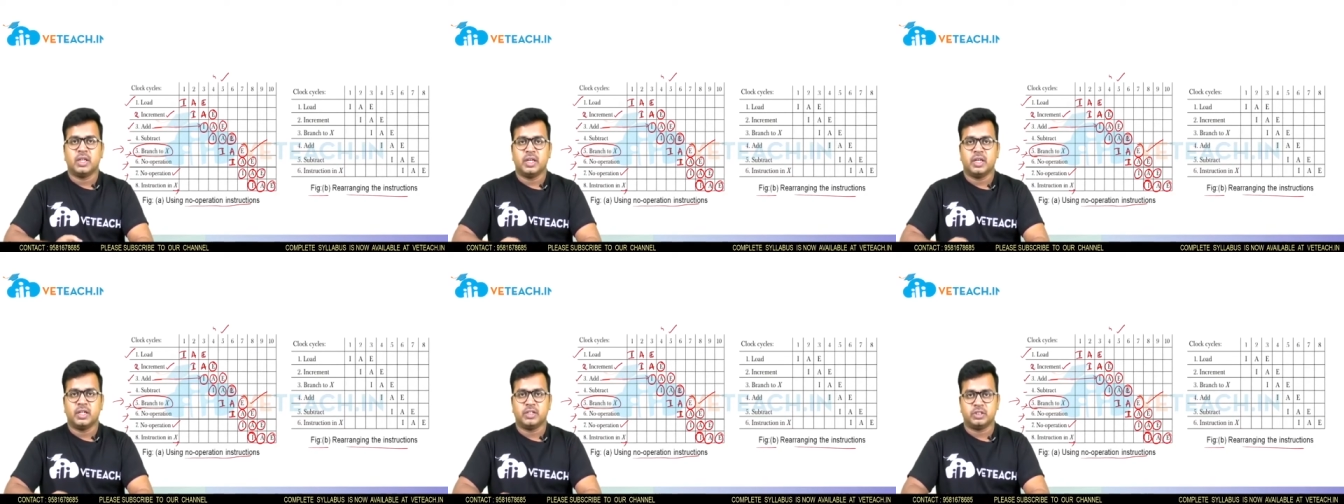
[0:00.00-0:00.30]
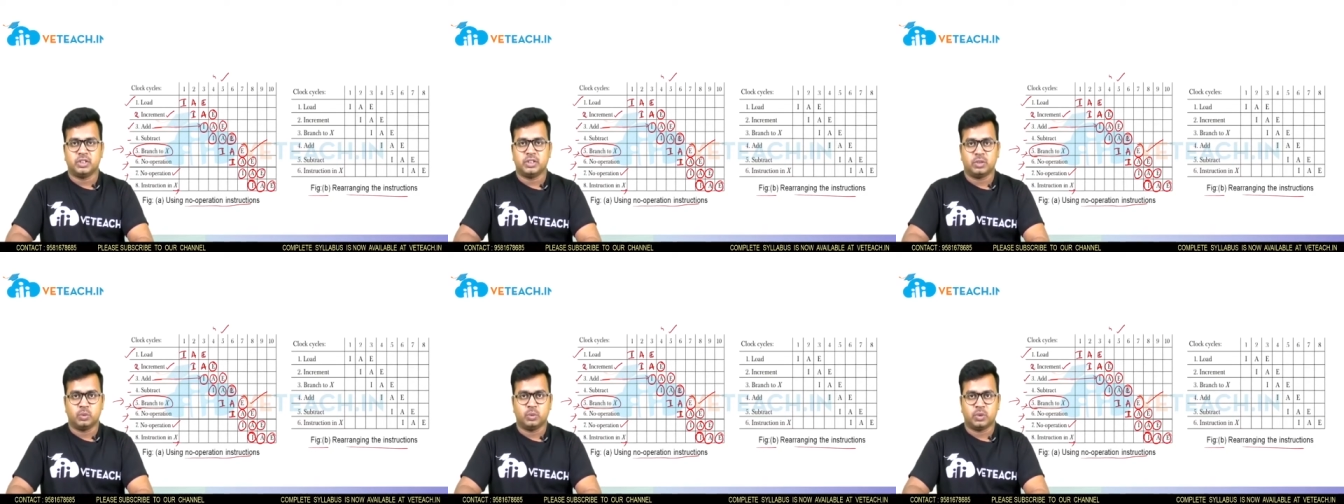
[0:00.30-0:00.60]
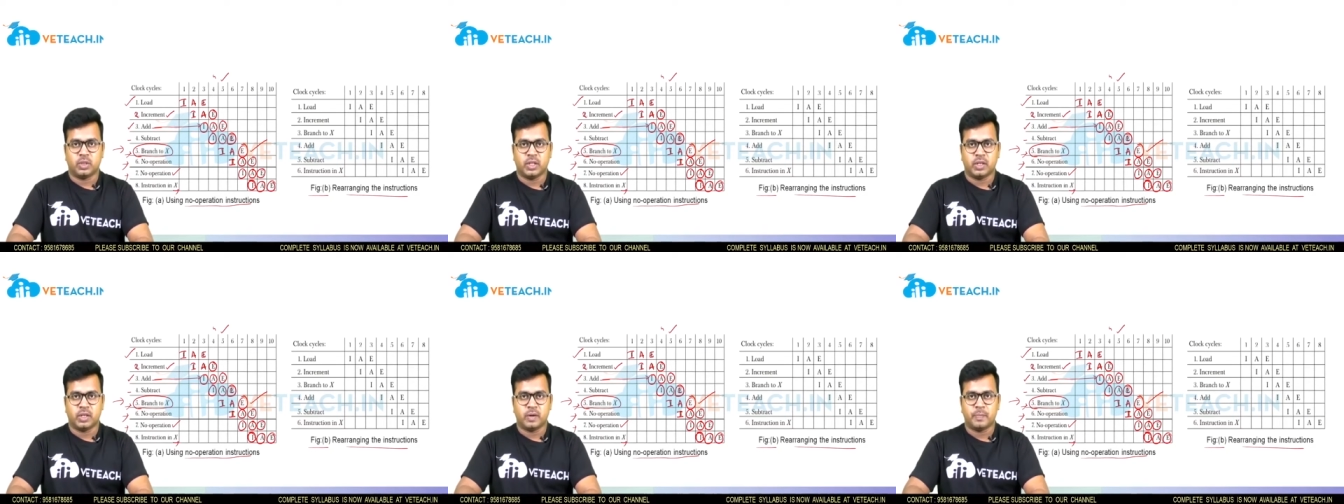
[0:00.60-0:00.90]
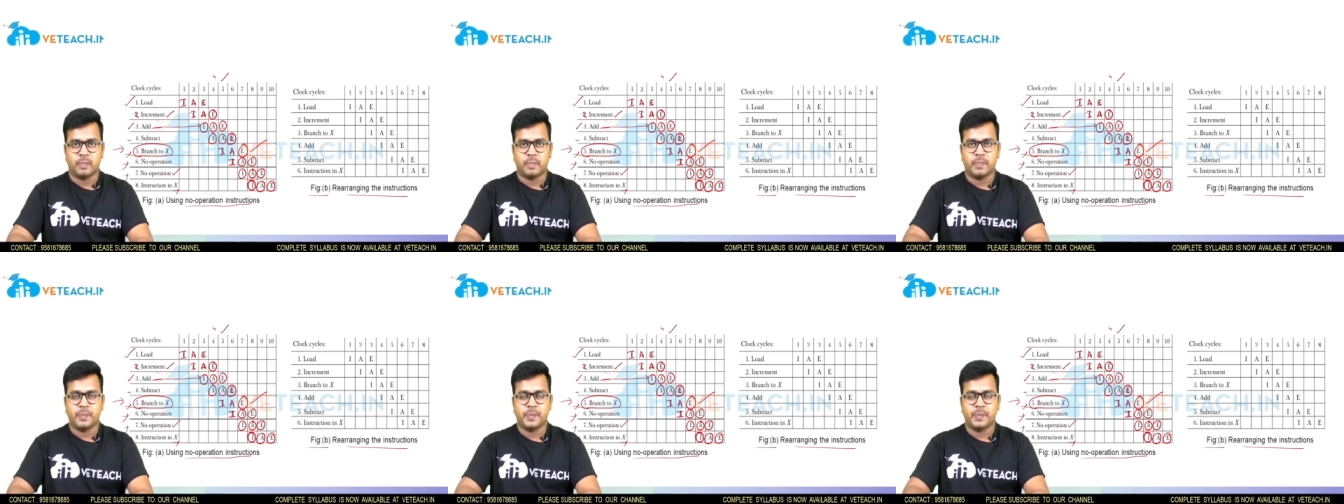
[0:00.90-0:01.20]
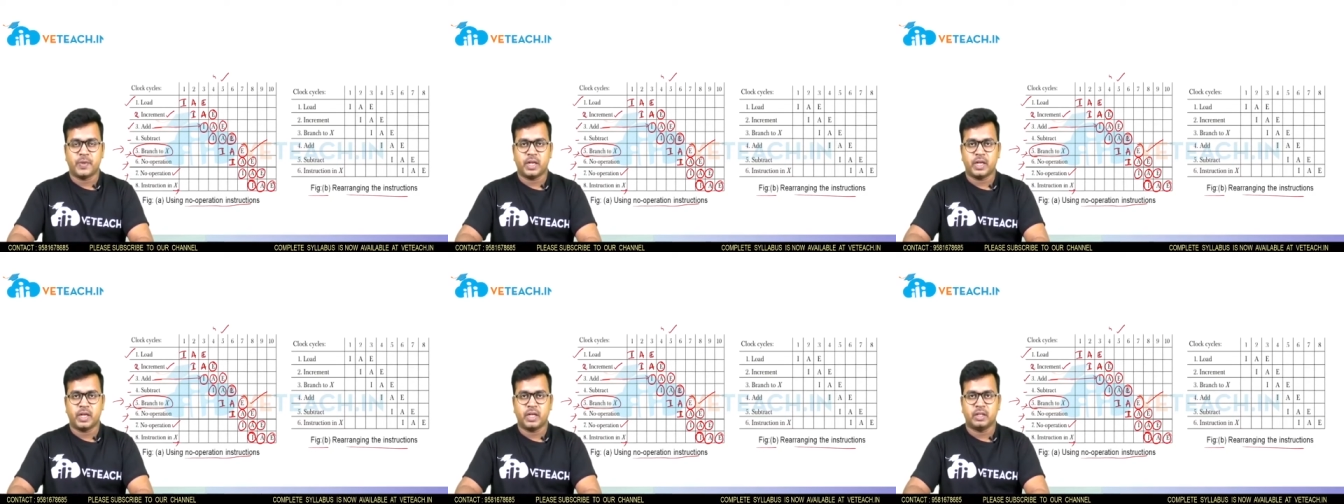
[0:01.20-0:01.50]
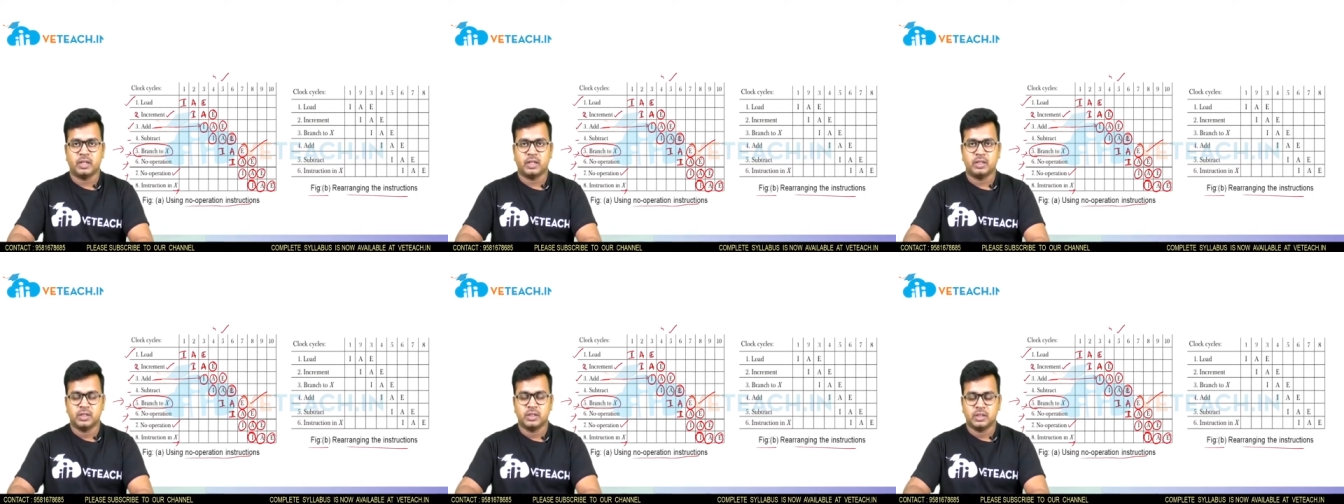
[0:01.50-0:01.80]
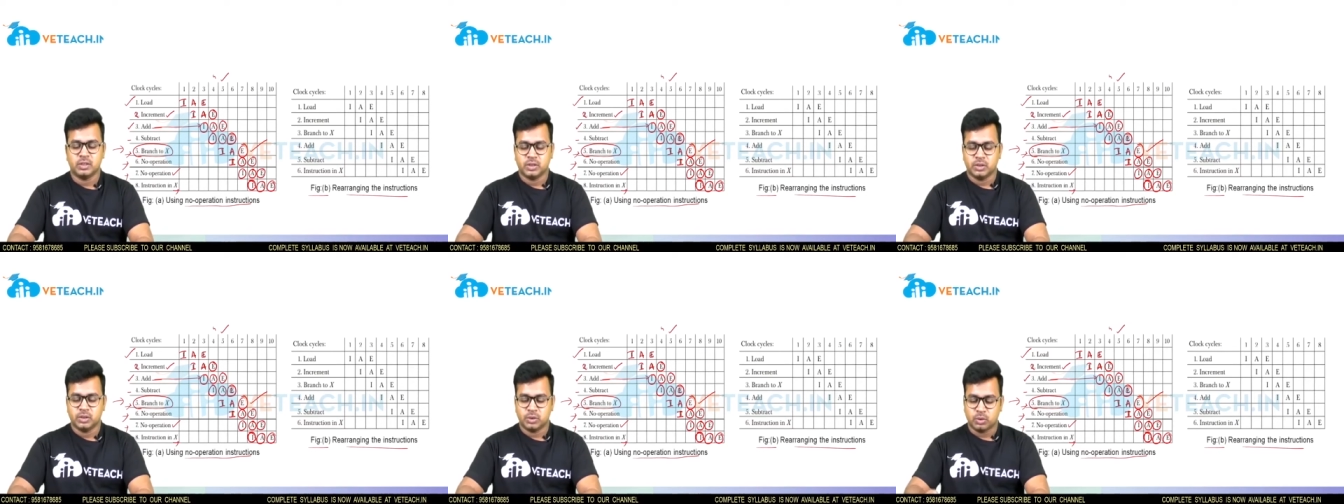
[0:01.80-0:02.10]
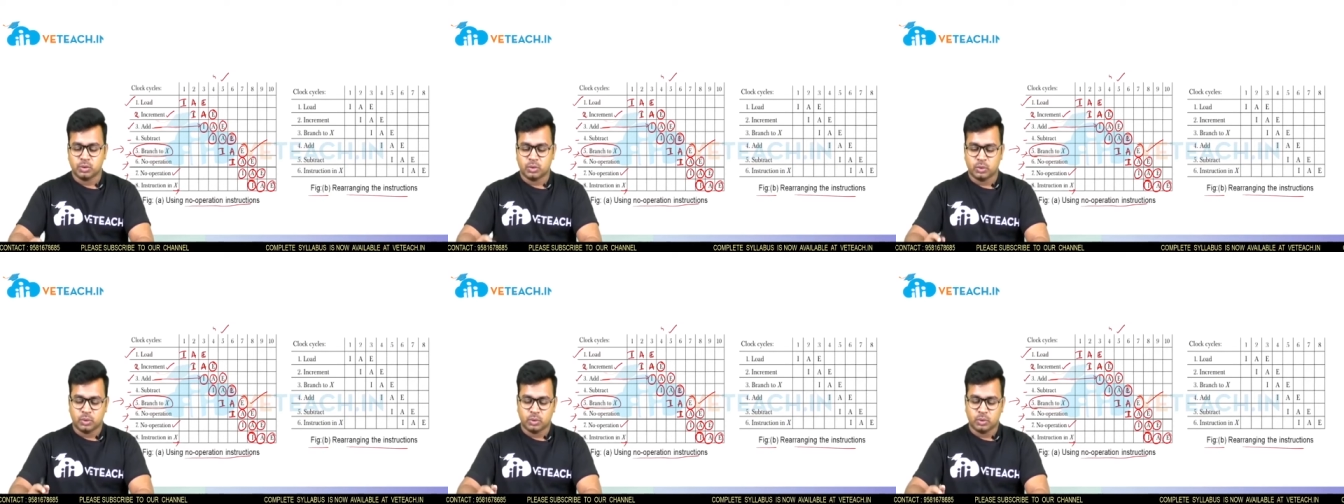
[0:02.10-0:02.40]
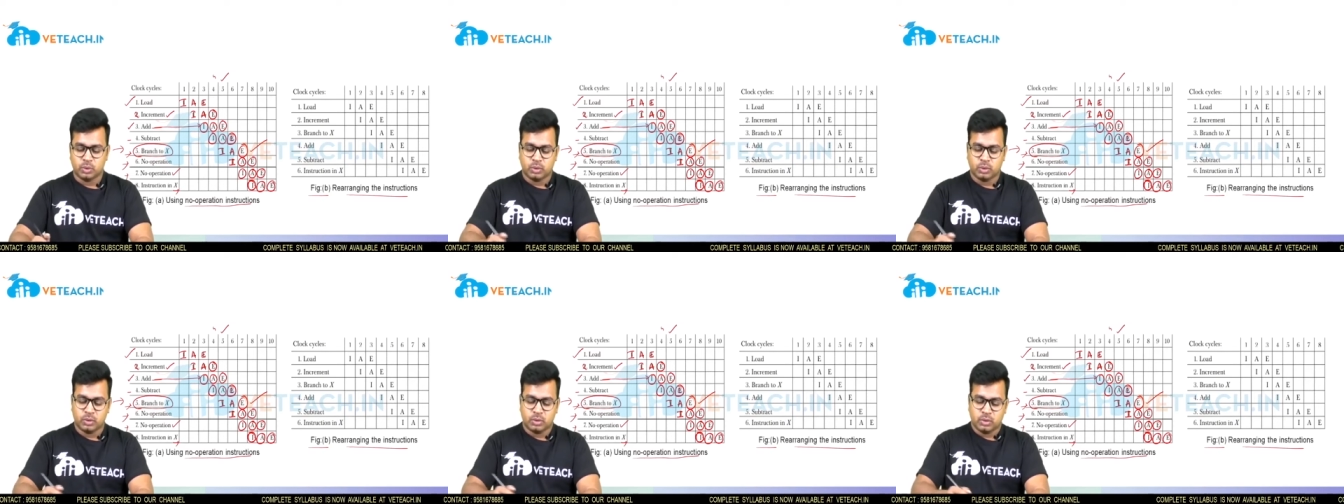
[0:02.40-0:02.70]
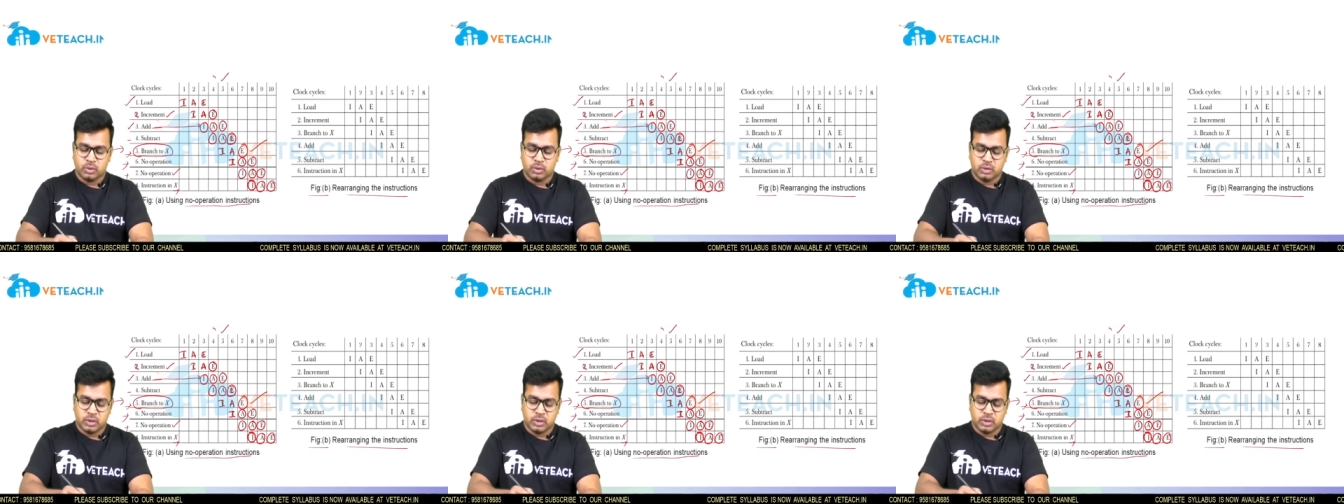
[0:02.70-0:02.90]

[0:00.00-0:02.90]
executed, right? So